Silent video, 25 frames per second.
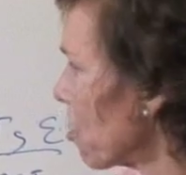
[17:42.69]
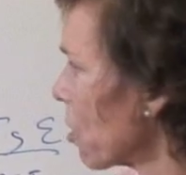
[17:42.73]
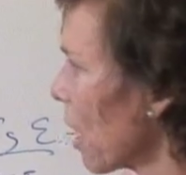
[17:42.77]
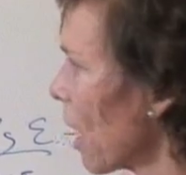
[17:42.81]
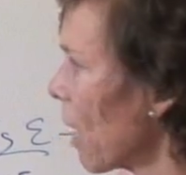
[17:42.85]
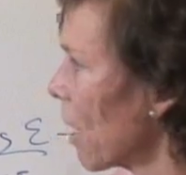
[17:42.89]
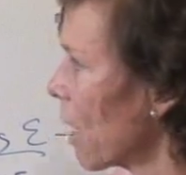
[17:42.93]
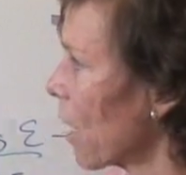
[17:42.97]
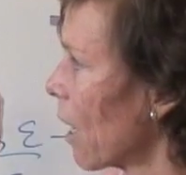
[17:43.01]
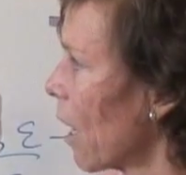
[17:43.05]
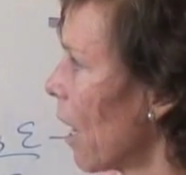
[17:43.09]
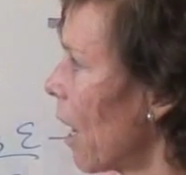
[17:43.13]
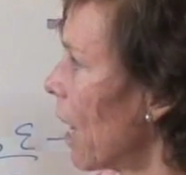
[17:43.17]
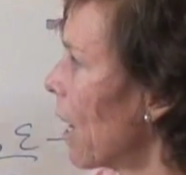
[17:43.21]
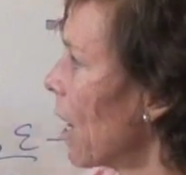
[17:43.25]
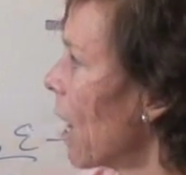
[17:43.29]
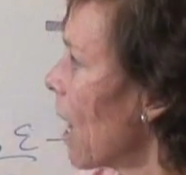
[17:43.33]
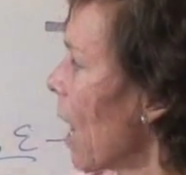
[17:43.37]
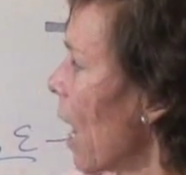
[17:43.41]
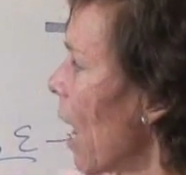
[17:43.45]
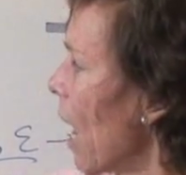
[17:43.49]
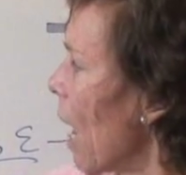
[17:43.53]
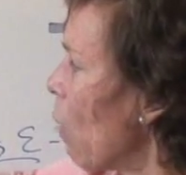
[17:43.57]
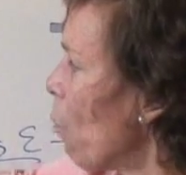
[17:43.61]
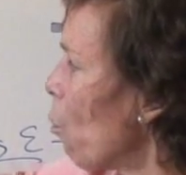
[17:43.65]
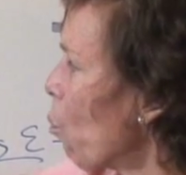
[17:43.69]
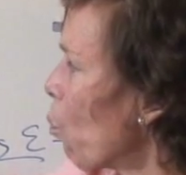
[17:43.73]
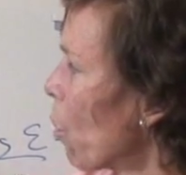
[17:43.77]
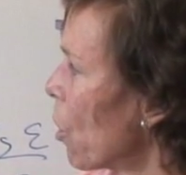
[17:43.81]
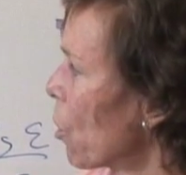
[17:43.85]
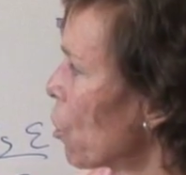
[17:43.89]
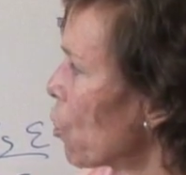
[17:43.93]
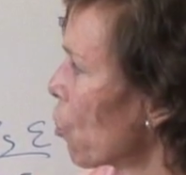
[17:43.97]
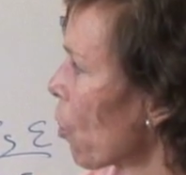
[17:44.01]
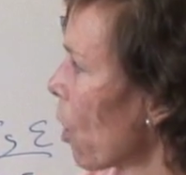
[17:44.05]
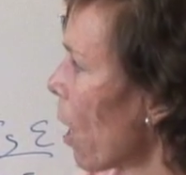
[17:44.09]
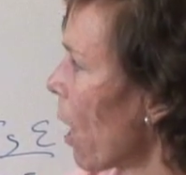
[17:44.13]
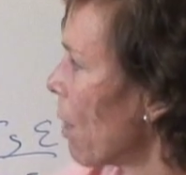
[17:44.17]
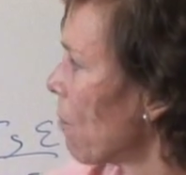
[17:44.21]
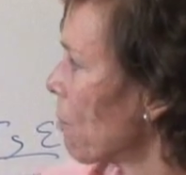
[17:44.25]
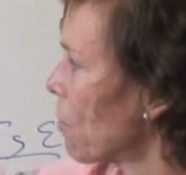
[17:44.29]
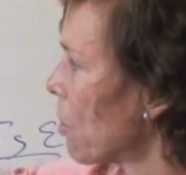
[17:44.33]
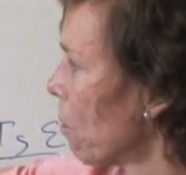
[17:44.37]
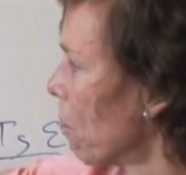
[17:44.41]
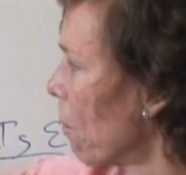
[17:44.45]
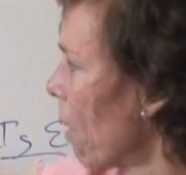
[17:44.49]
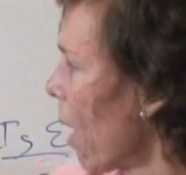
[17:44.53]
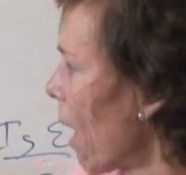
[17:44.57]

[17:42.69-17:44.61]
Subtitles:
cytokine? And what drives them?